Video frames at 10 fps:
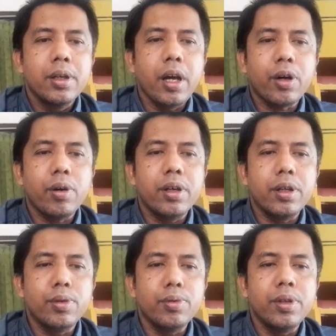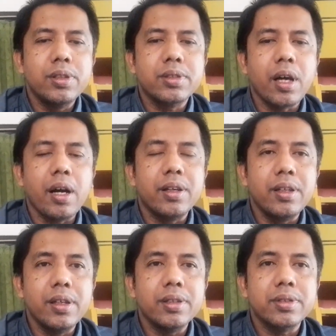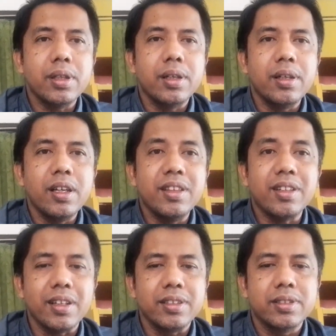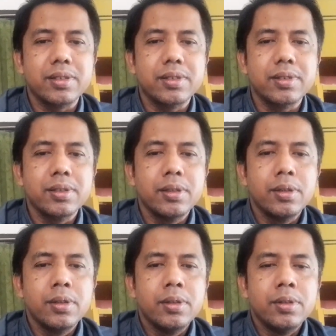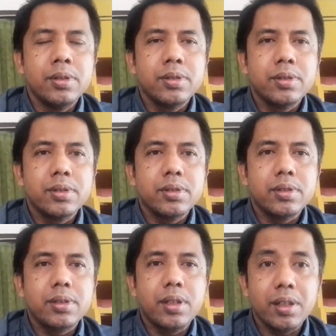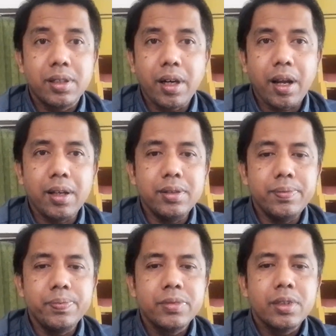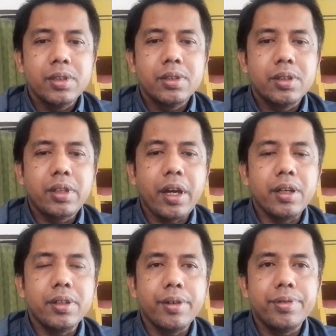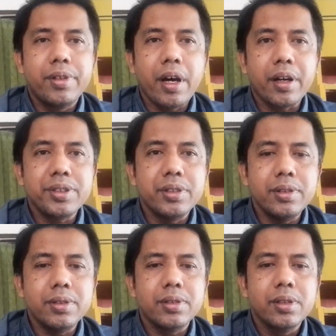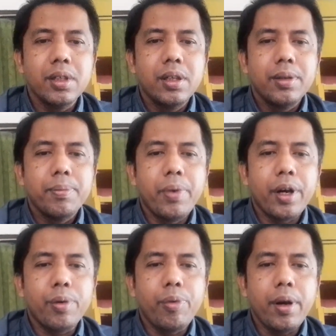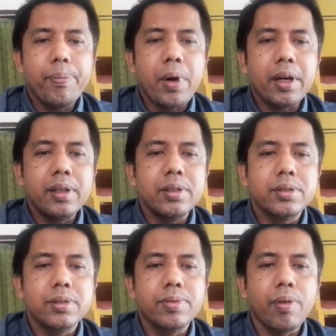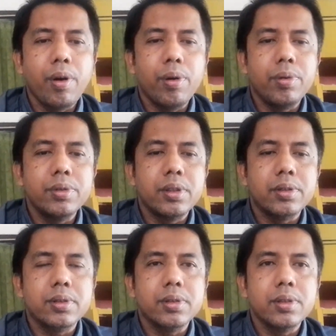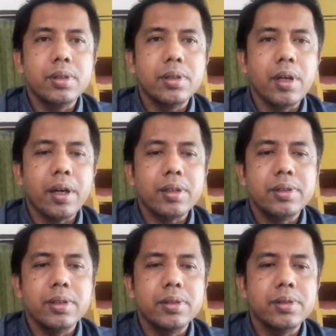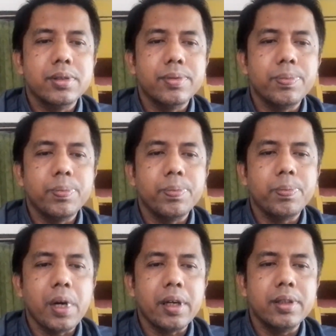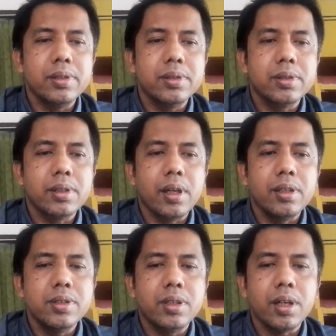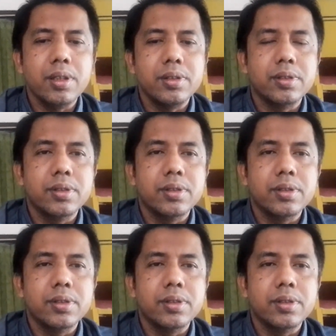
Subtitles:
according to his ideas and interests. Children can give directions, but when parents follow these directions, parents can challenge